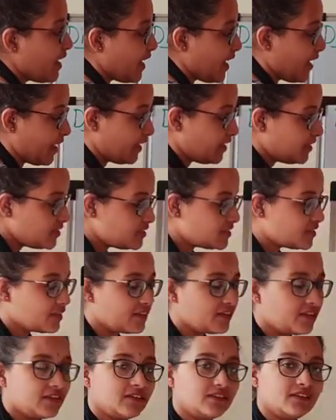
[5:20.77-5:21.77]
and
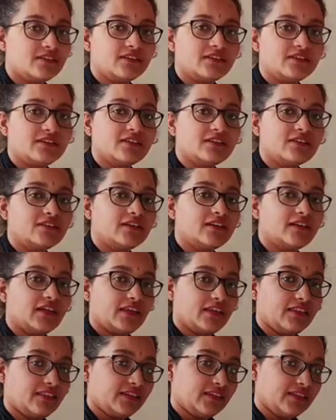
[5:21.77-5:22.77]

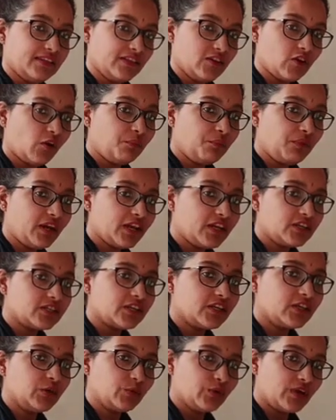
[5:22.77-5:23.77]
in the
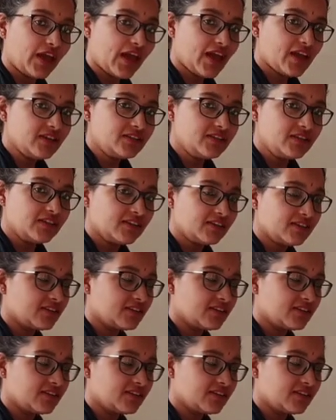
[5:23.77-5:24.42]
denominator you get